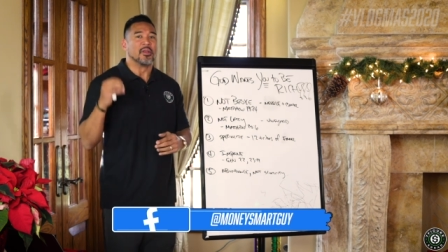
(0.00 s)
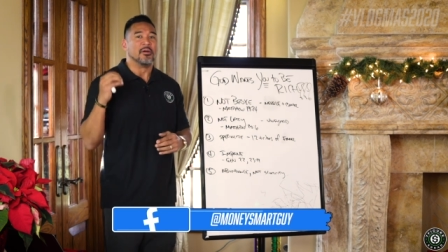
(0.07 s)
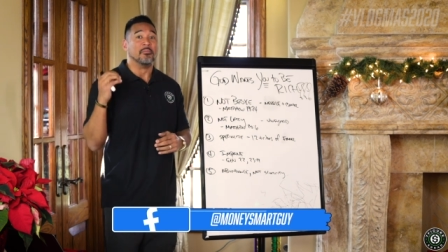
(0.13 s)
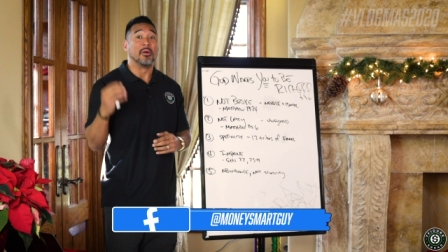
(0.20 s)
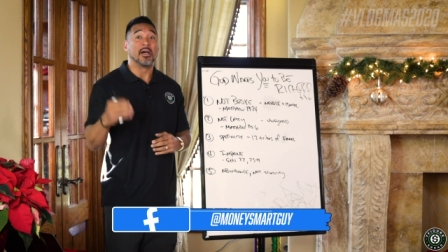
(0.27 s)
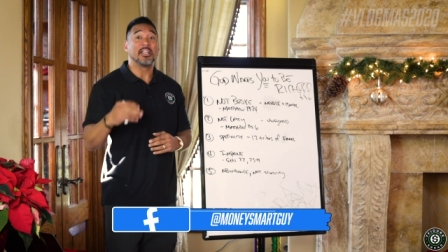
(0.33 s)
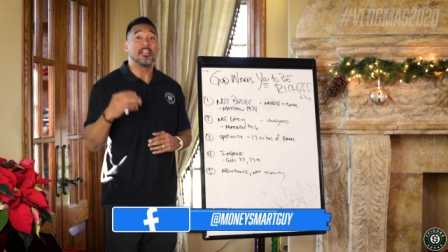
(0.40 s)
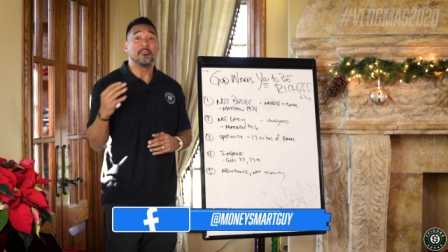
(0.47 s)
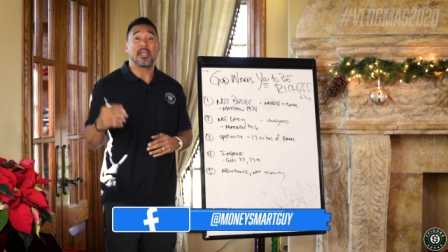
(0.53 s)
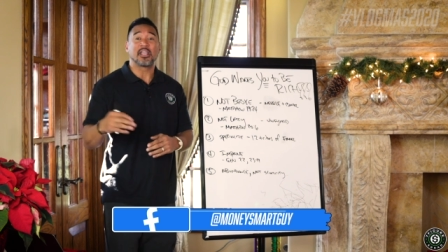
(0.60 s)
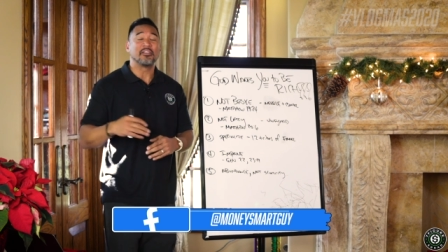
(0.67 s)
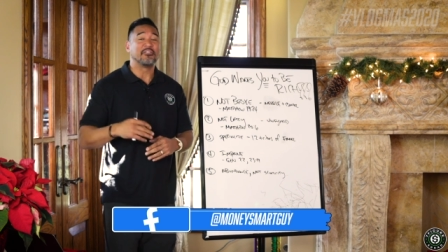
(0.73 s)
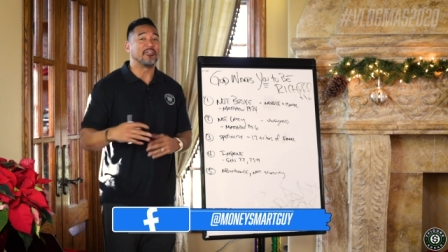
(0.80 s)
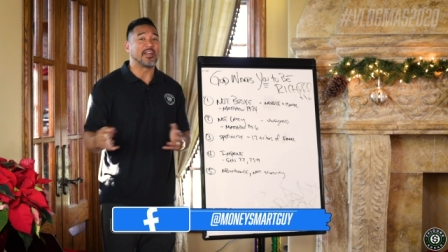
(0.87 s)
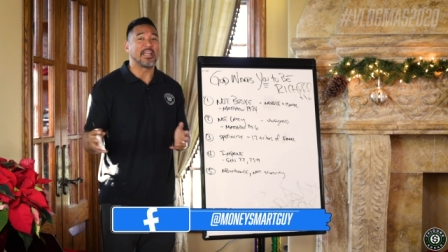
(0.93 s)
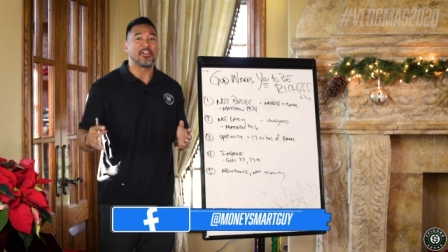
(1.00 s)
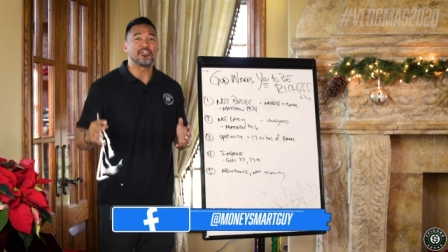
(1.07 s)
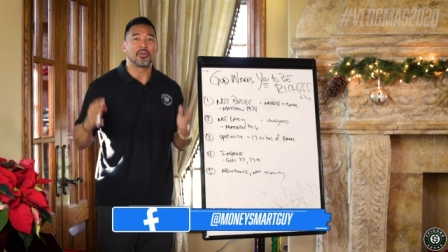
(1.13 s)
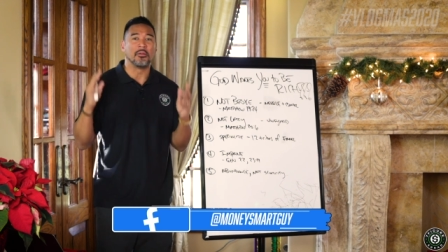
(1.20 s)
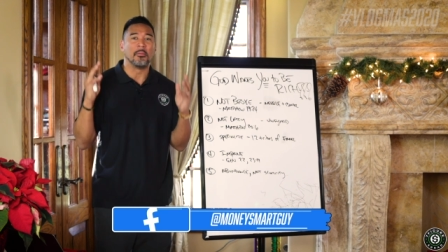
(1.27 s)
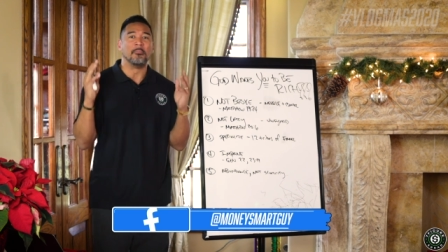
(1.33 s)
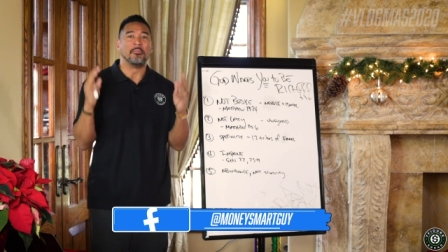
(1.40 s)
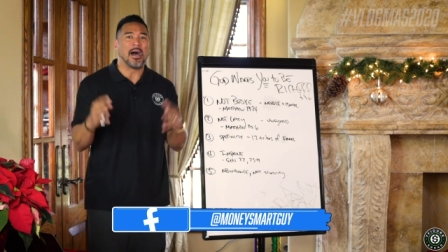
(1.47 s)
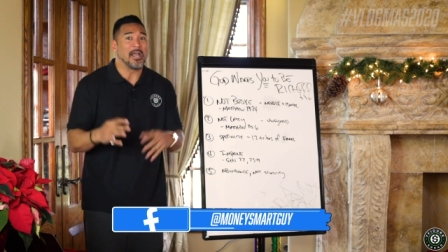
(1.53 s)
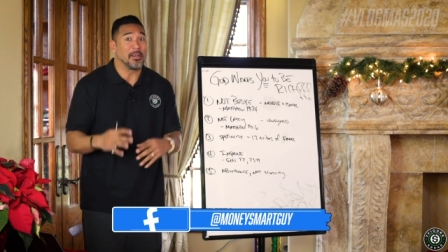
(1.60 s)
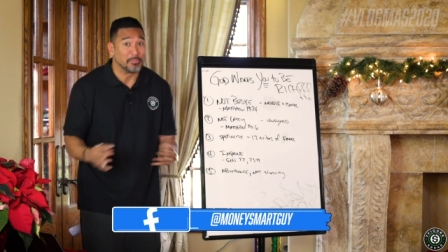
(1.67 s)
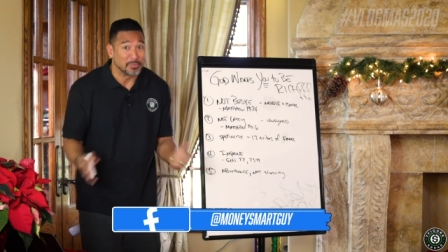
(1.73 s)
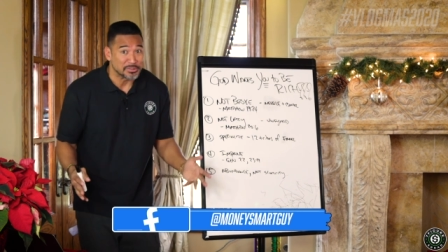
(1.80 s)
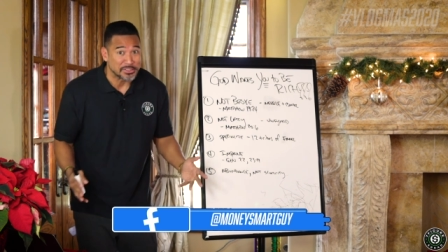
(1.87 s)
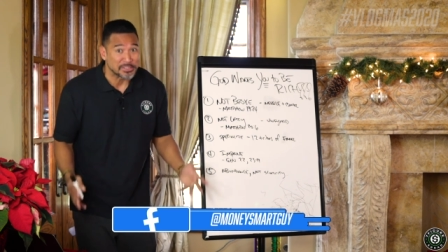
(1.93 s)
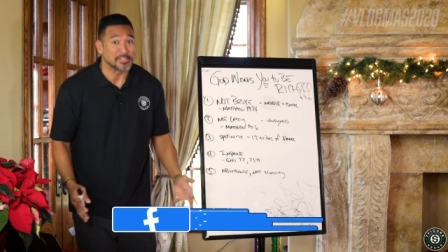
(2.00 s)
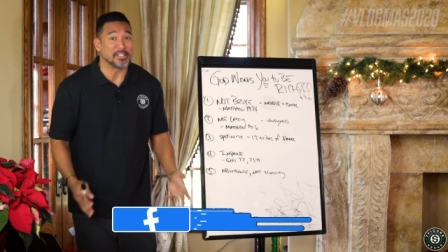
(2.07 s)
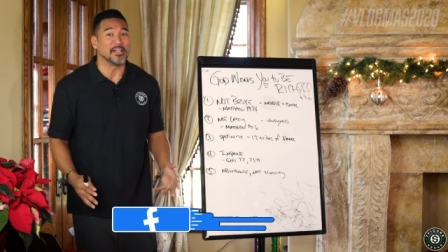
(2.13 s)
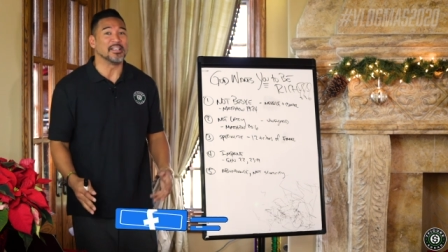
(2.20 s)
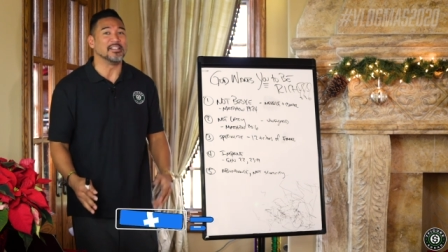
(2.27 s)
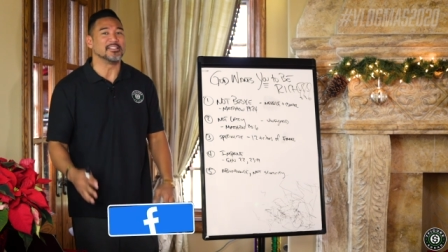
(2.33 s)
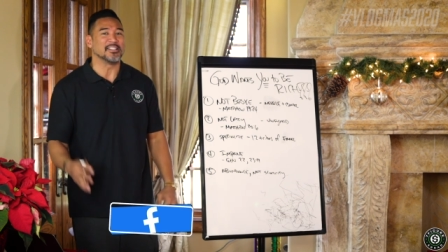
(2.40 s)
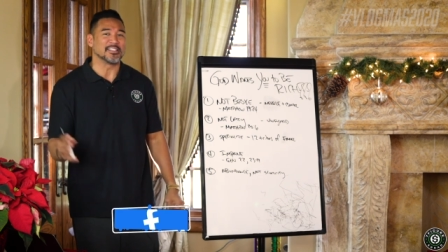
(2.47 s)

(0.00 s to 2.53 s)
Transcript: Money Making Financial Bible Studies.